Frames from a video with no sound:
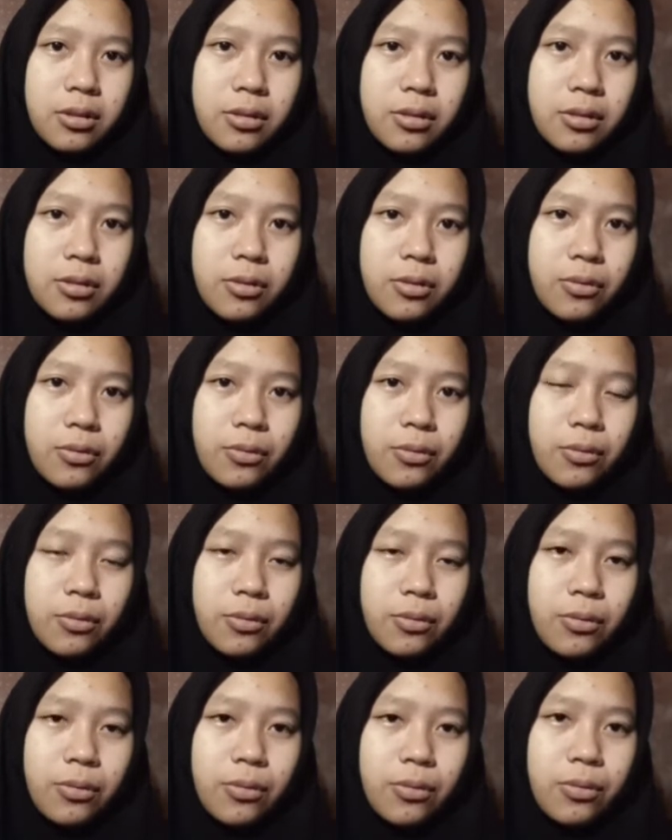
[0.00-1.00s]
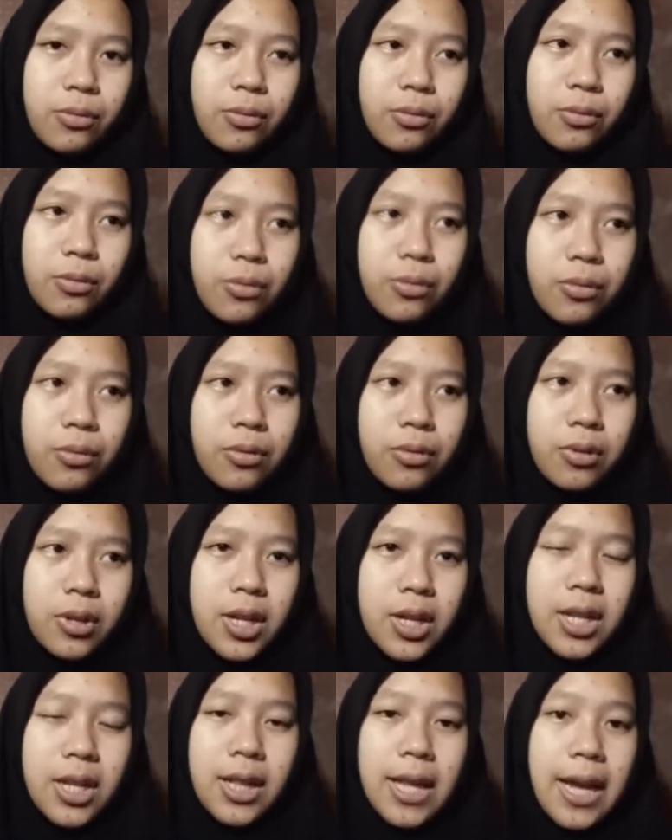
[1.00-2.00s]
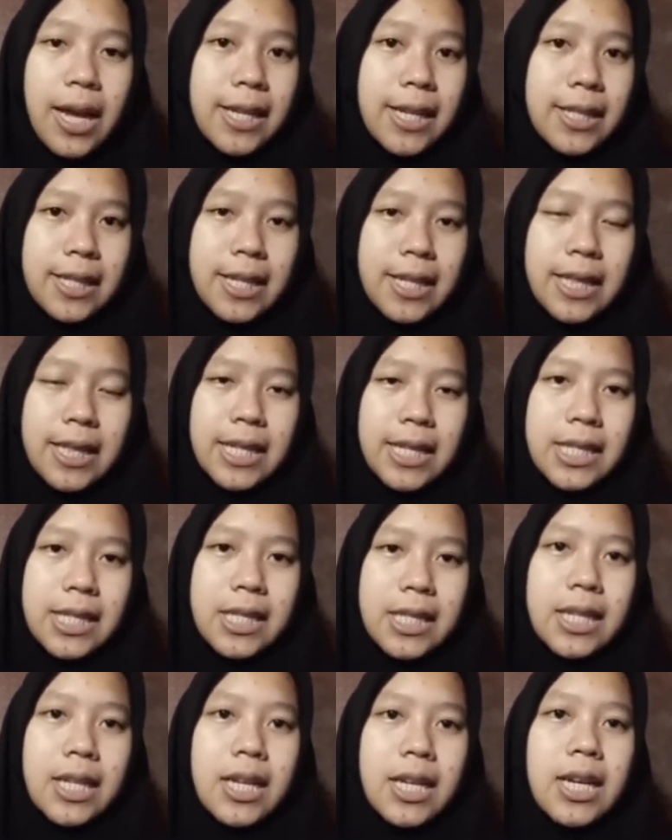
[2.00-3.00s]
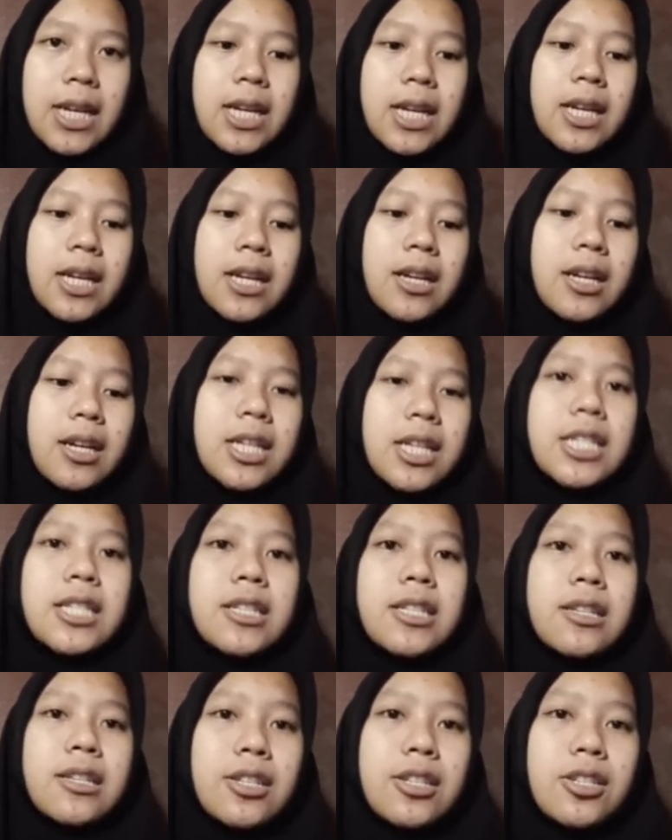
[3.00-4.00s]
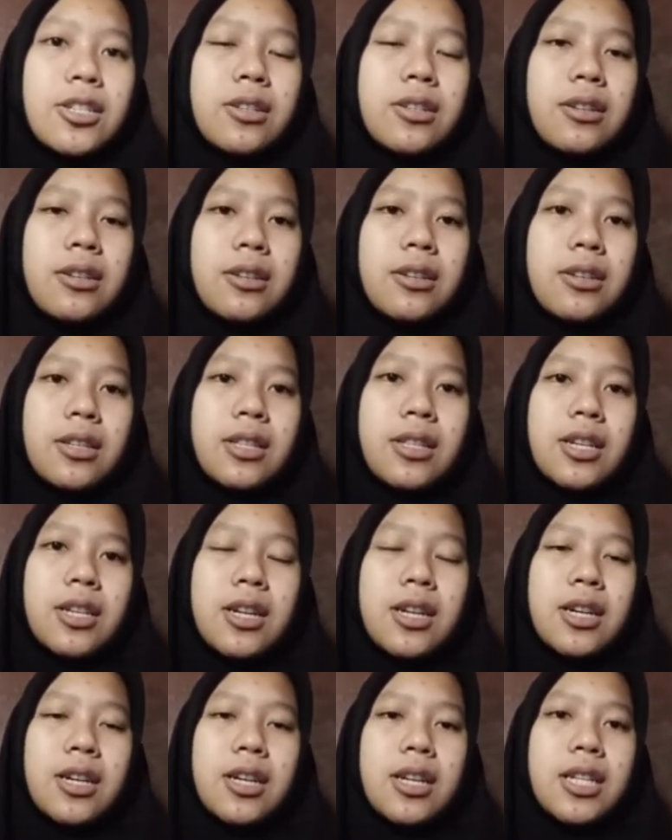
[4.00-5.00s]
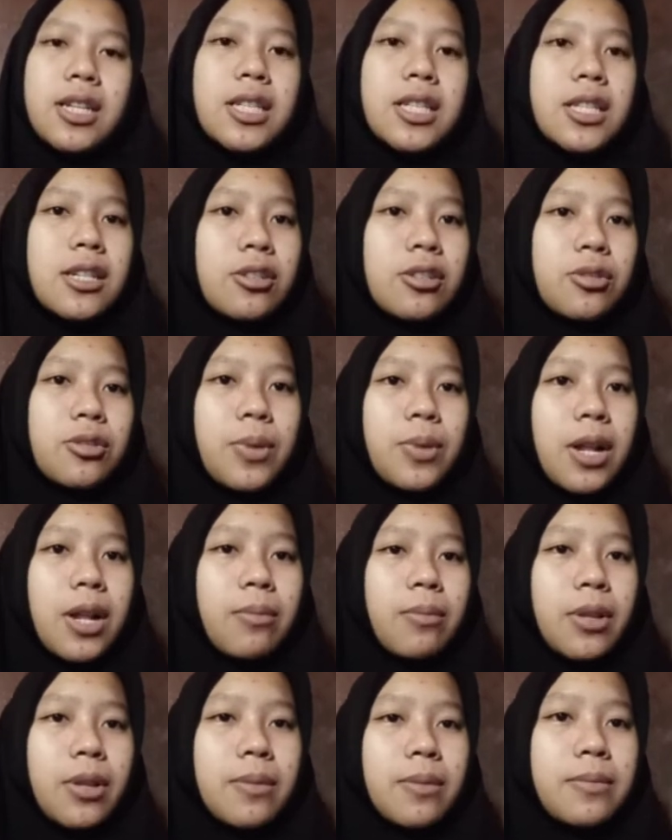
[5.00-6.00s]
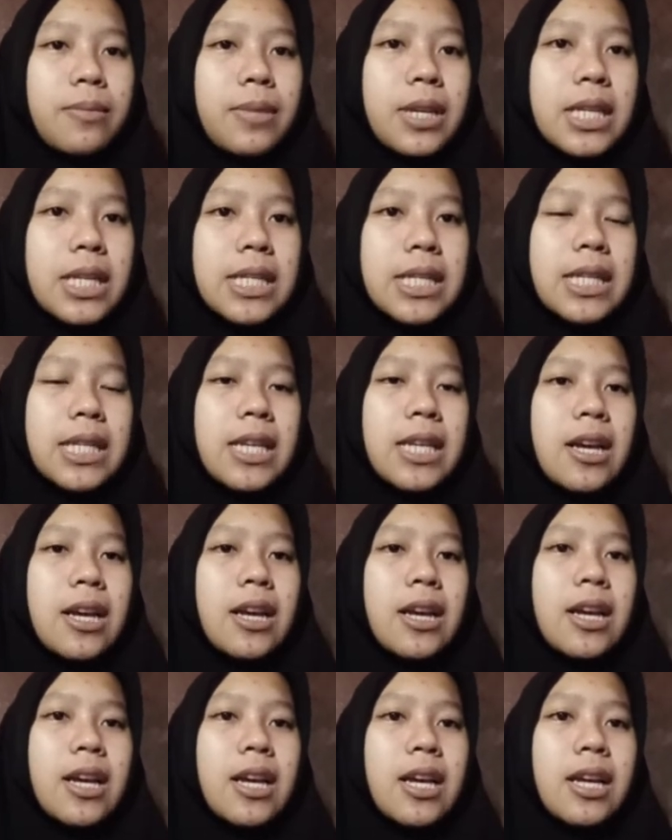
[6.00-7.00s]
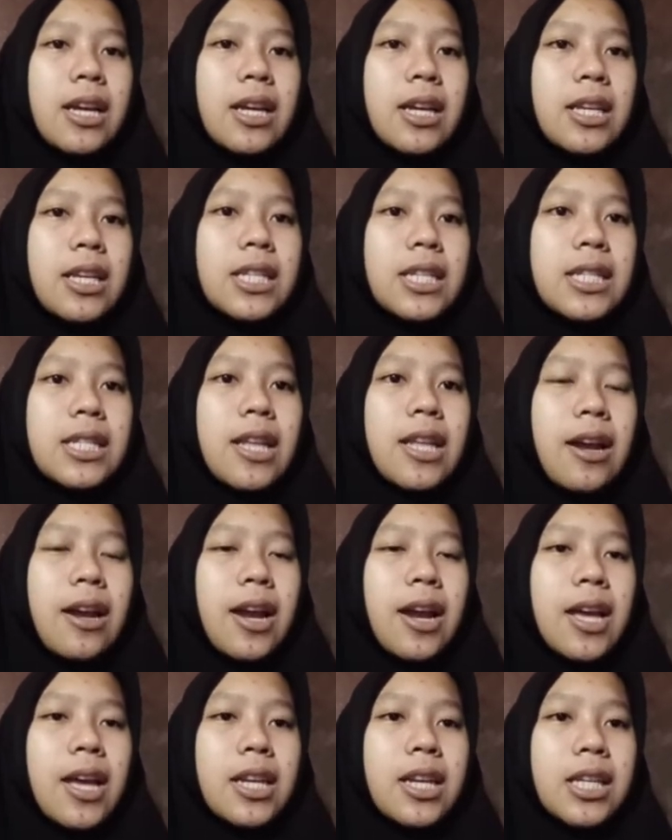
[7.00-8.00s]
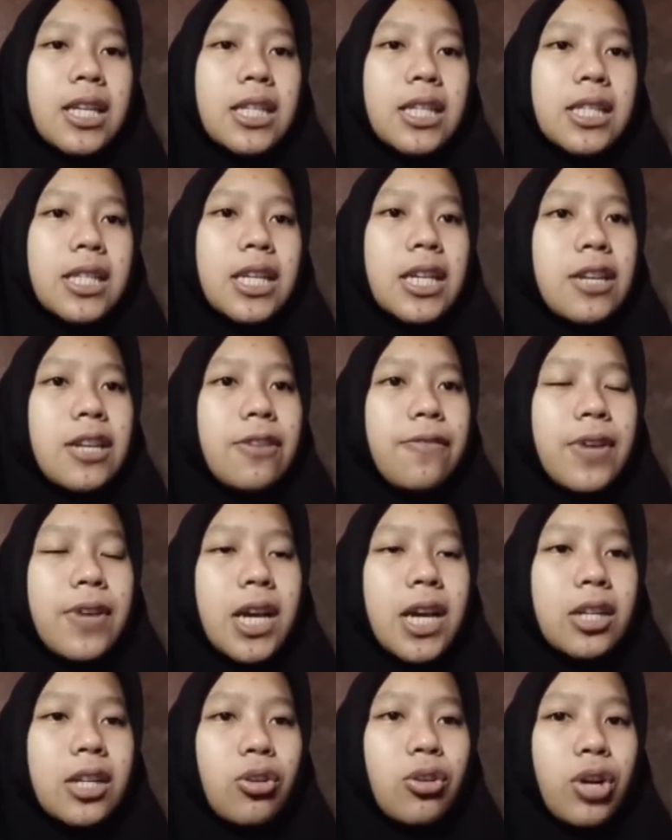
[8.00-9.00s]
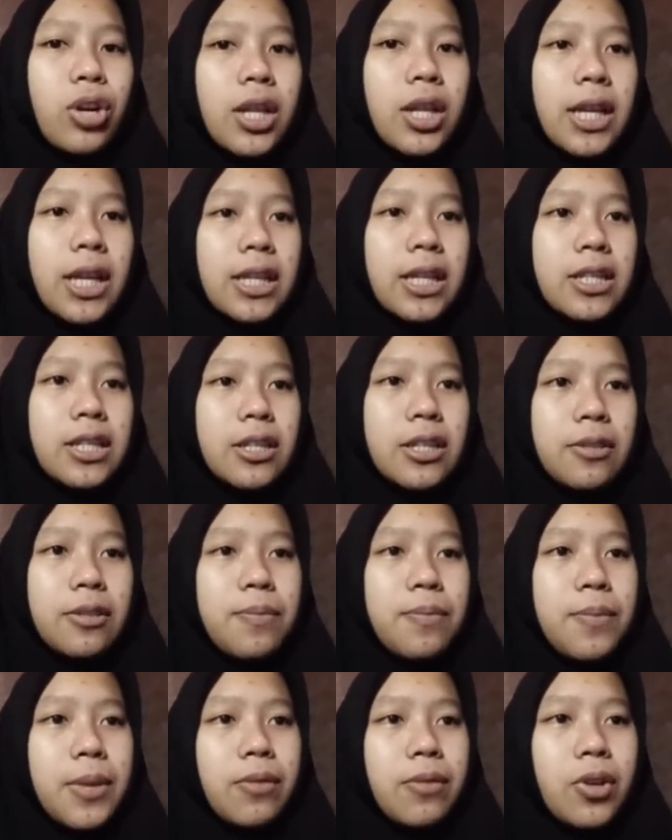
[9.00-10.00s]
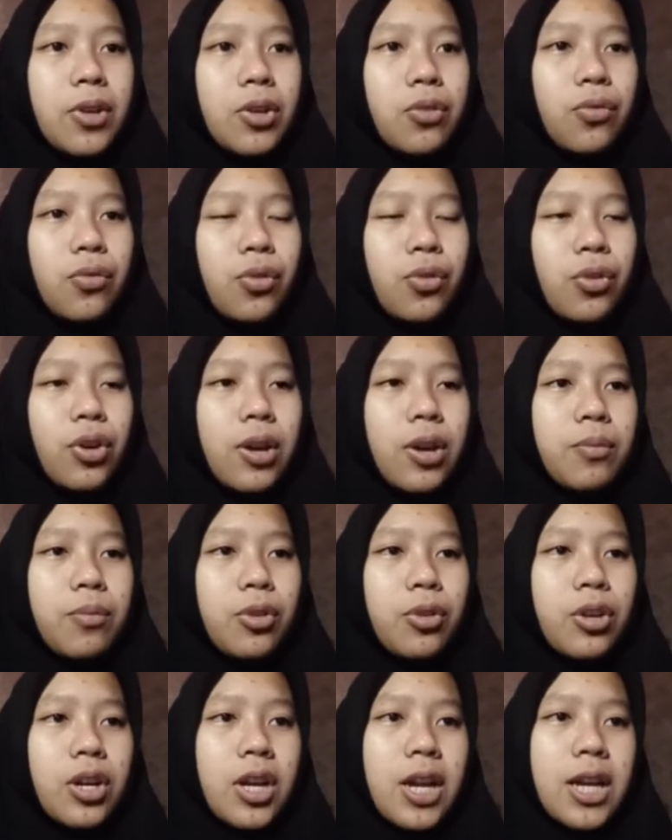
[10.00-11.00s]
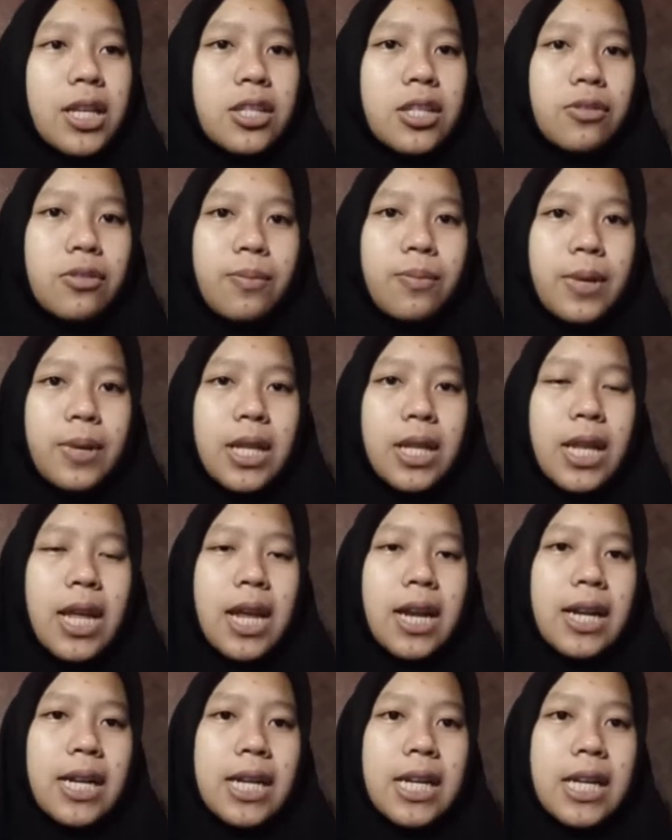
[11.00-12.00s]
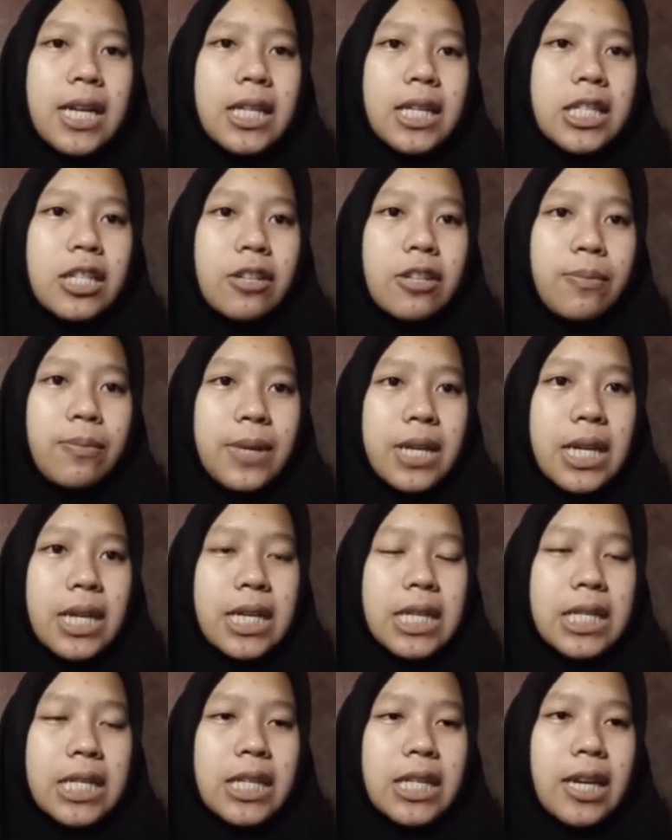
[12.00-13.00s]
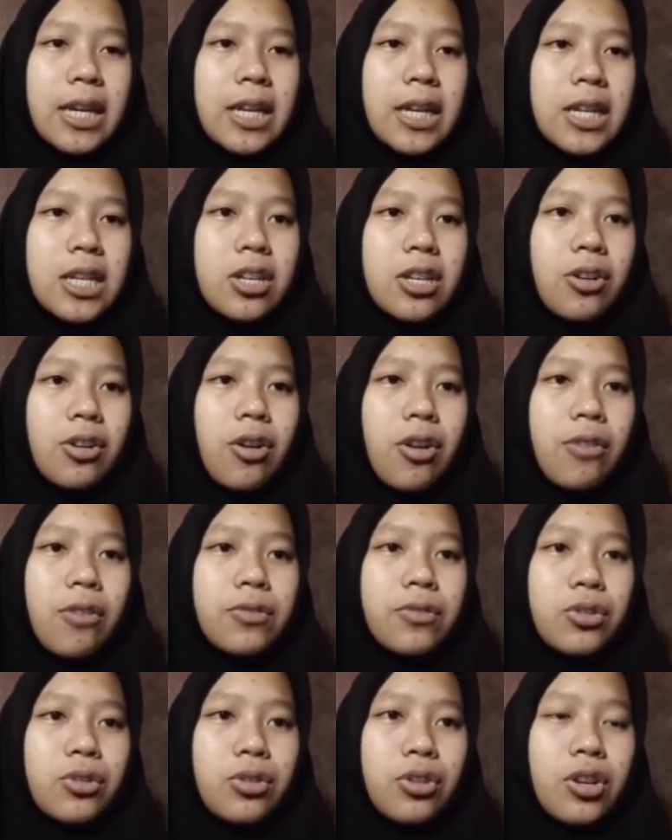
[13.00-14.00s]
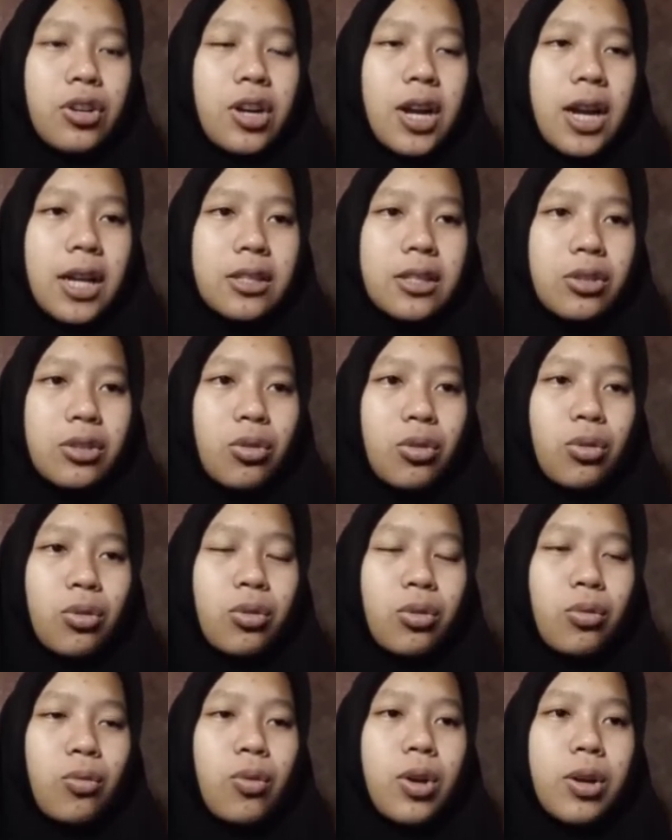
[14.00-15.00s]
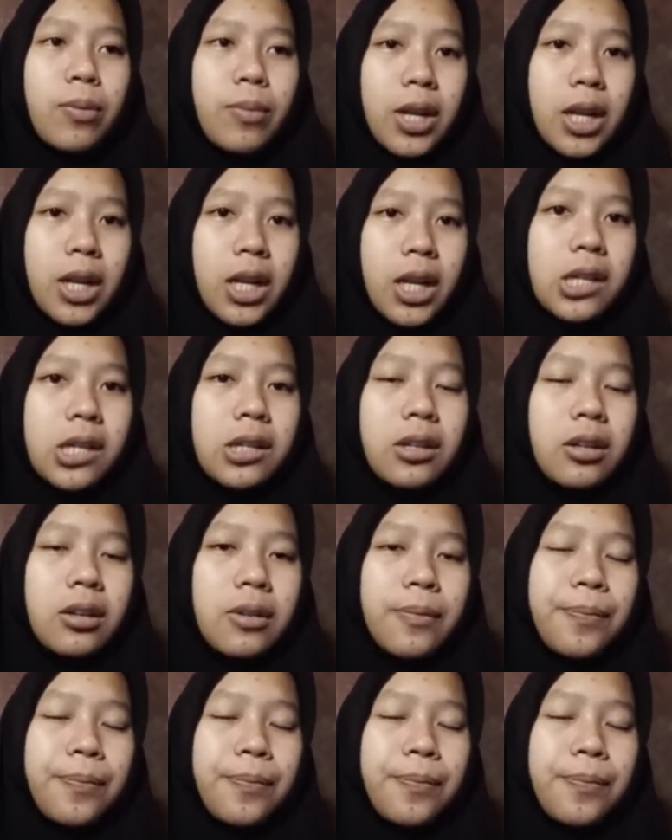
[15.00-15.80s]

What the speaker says: to analyze in this research. The research problem is there any significant correlation between vocabulary achievement and reading achievement in the second year of junior high school 1 Malang?